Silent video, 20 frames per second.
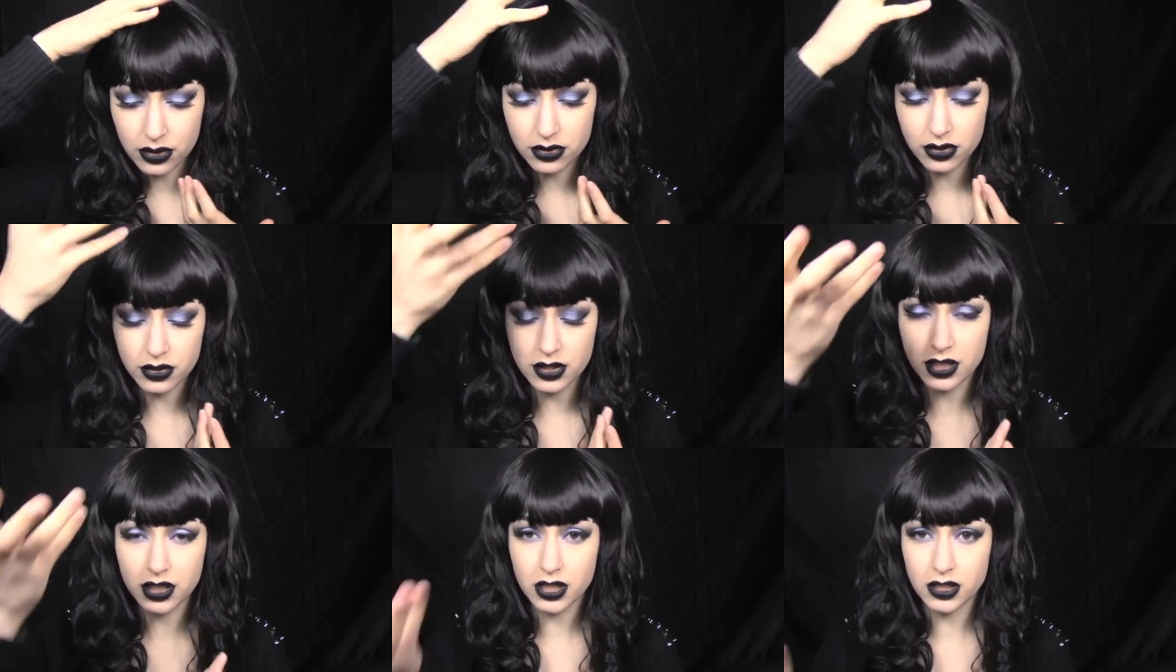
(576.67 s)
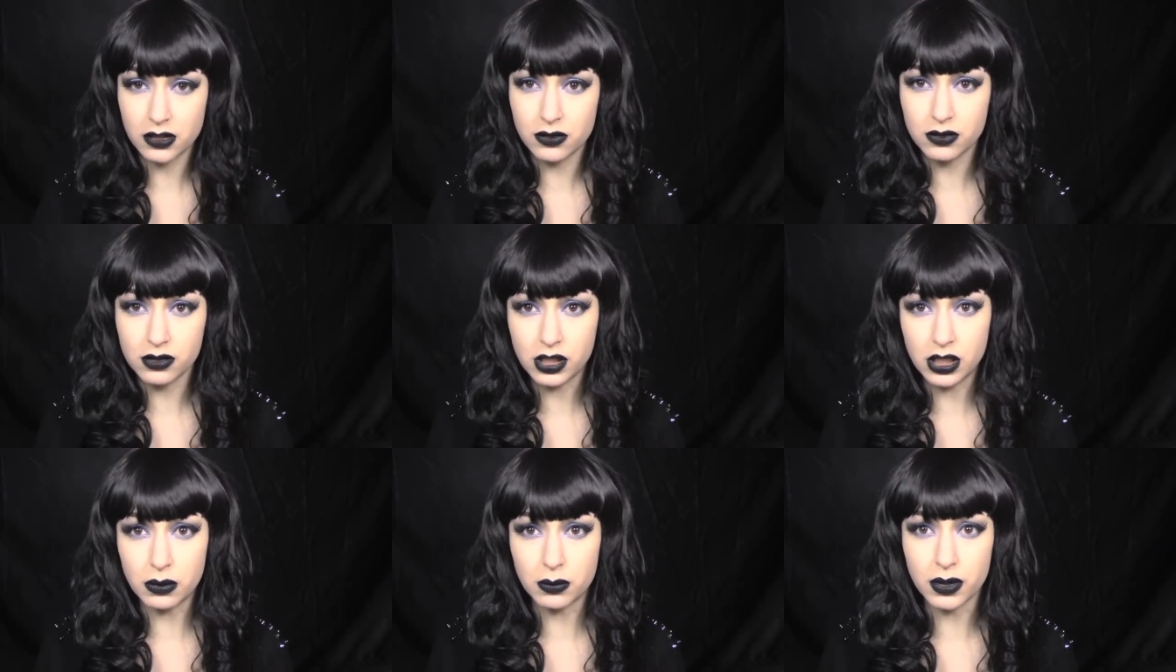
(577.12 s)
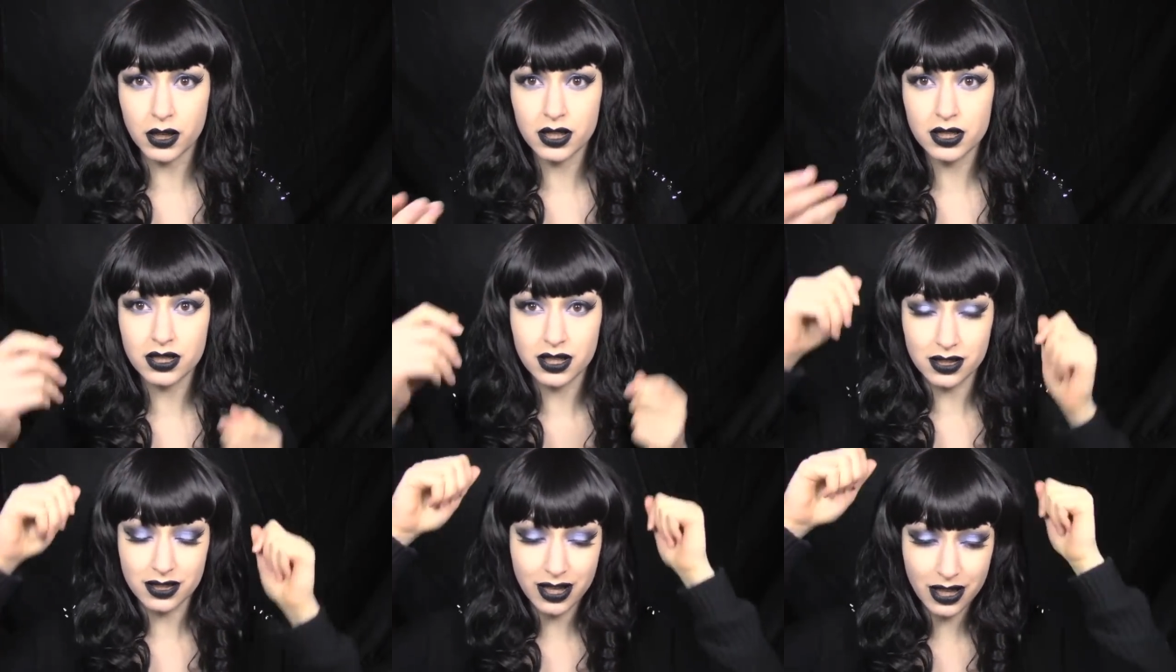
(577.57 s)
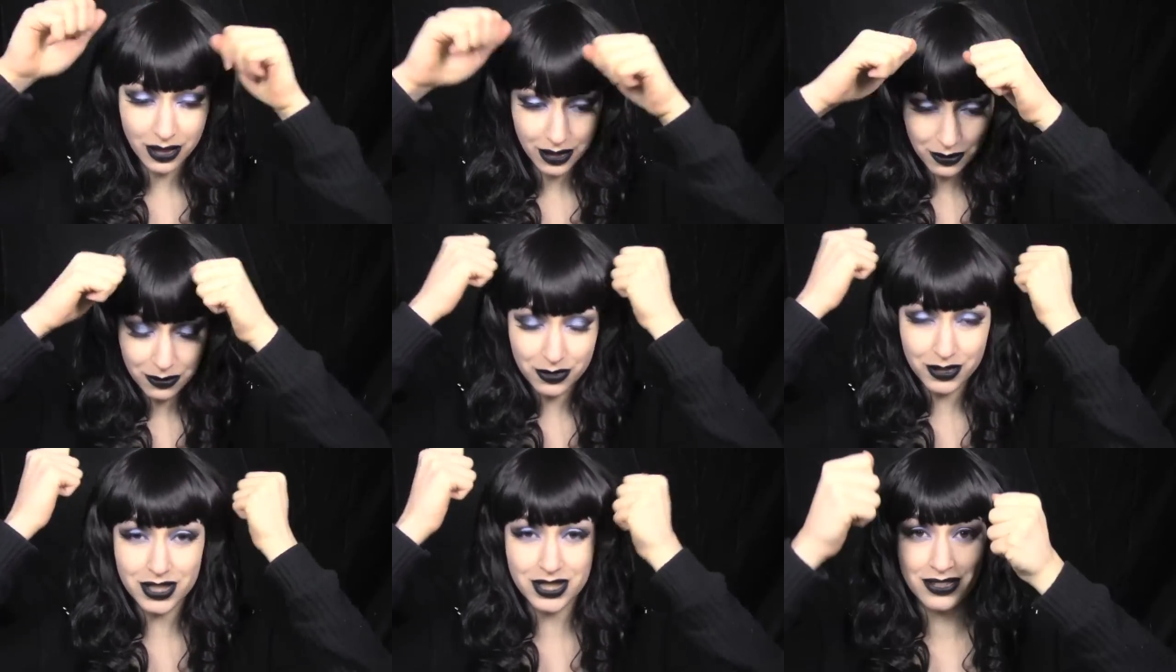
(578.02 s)
so that doesn't really work, so there's nothing
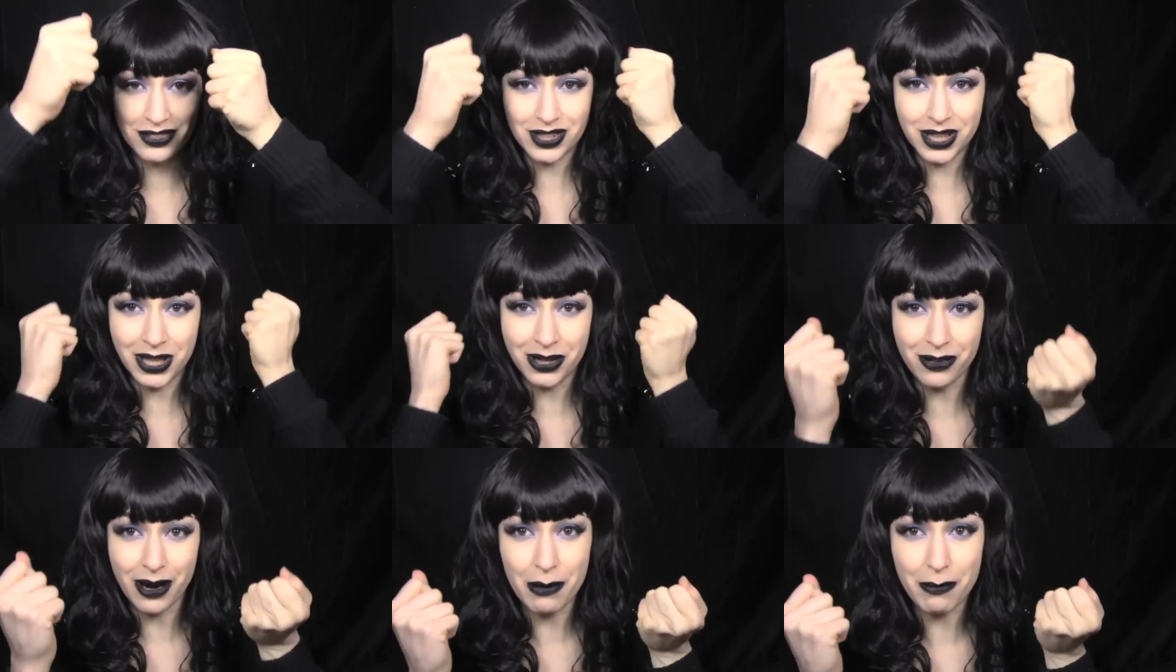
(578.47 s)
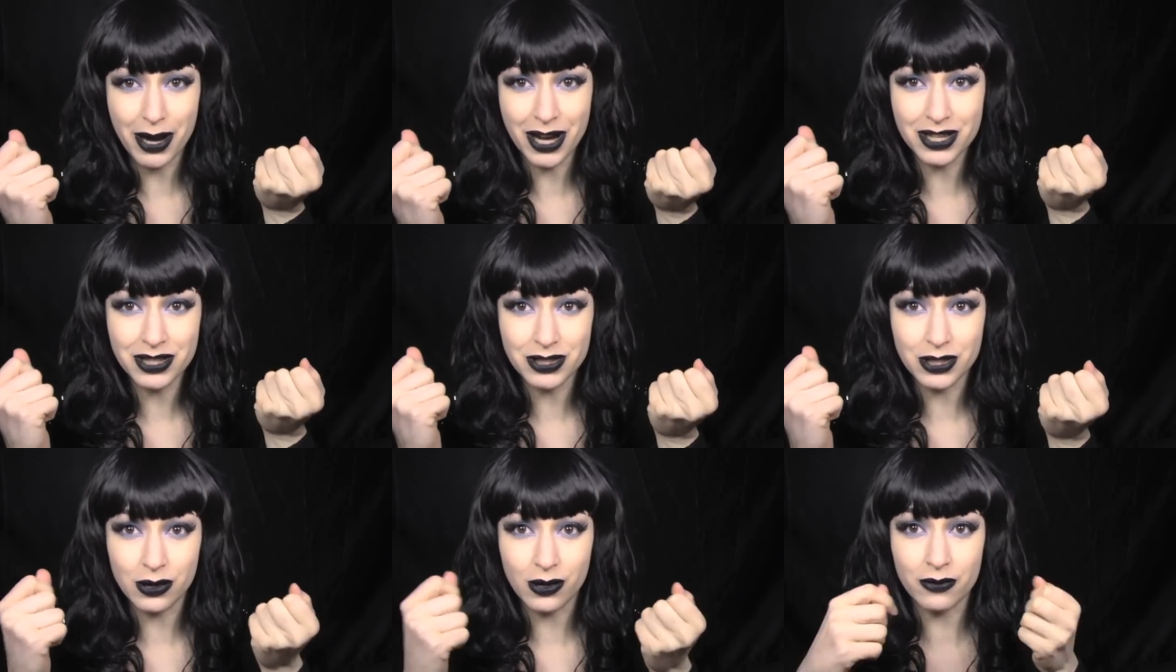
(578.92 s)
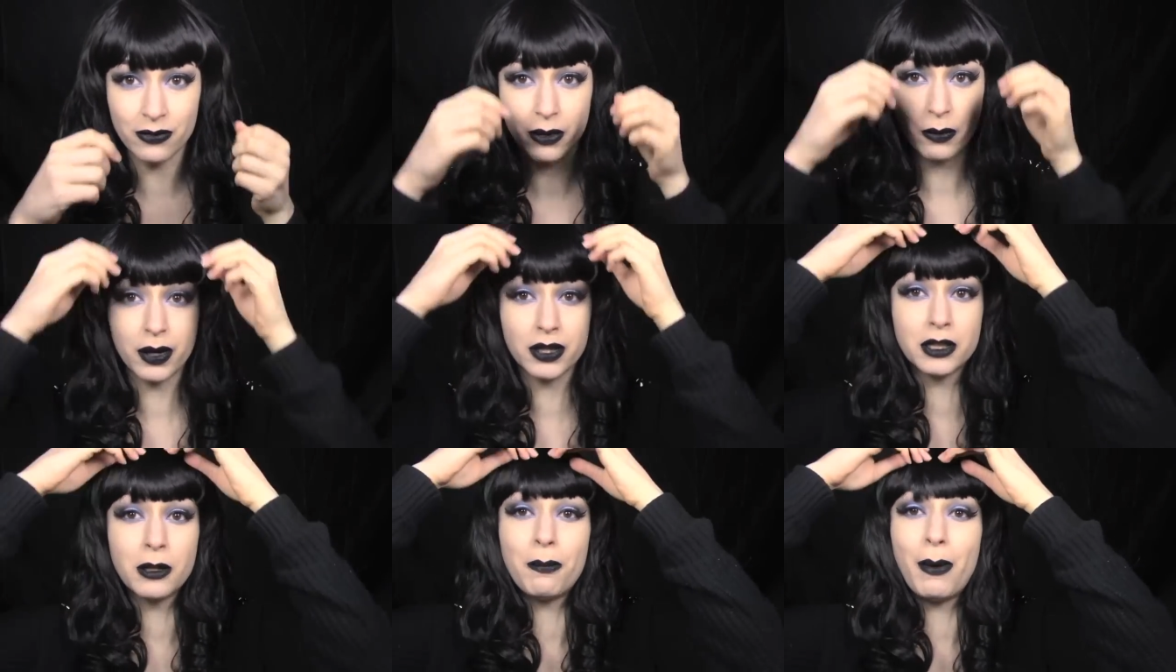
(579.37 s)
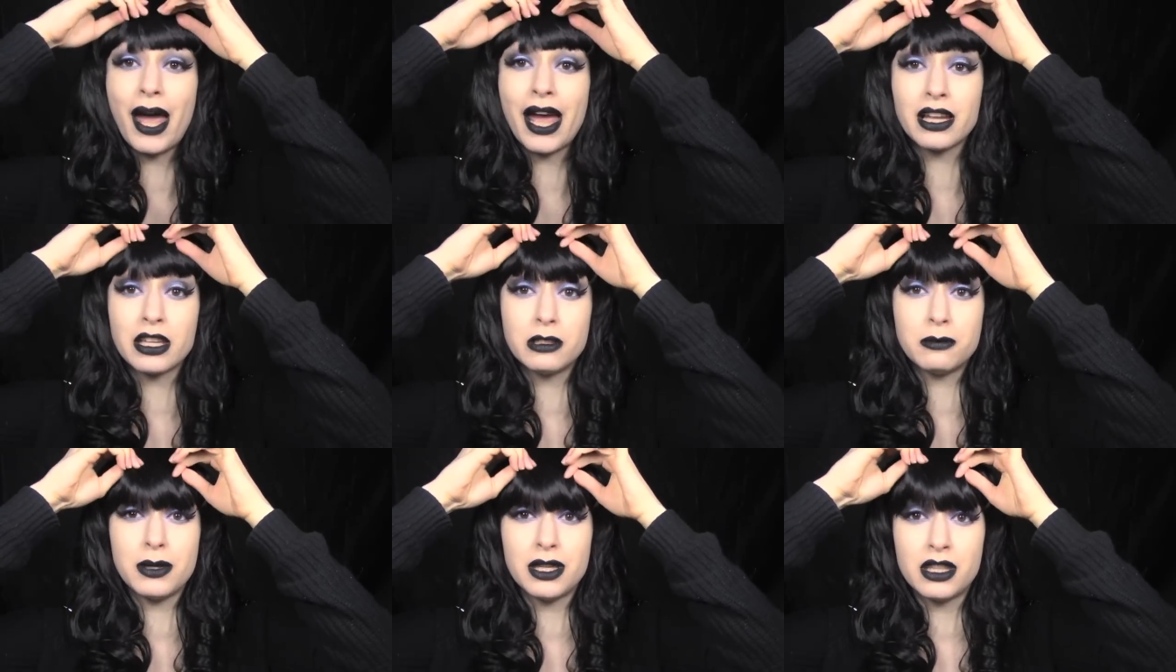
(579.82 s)
for it to really grab onto if I want the
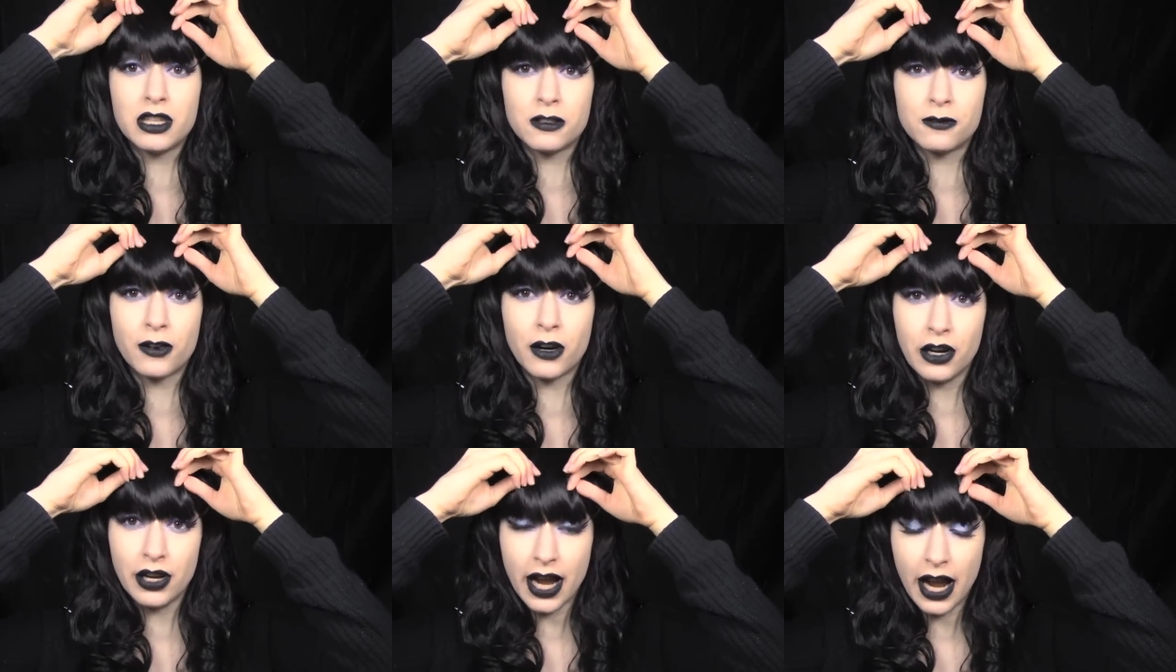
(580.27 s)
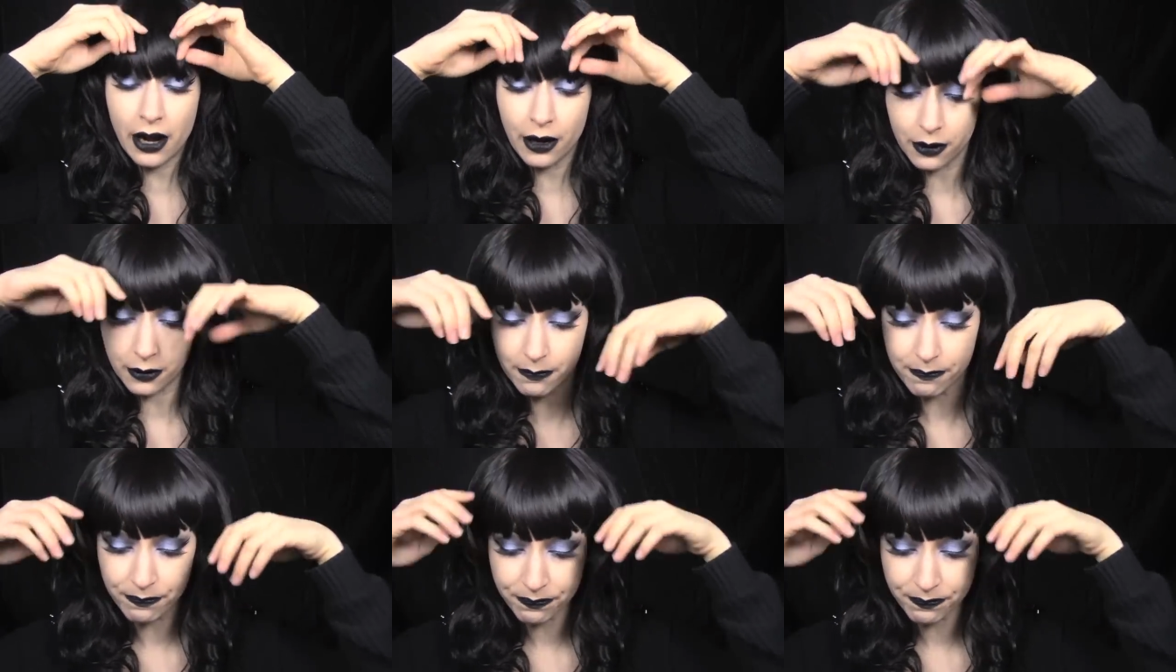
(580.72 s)
bangs to be this far down.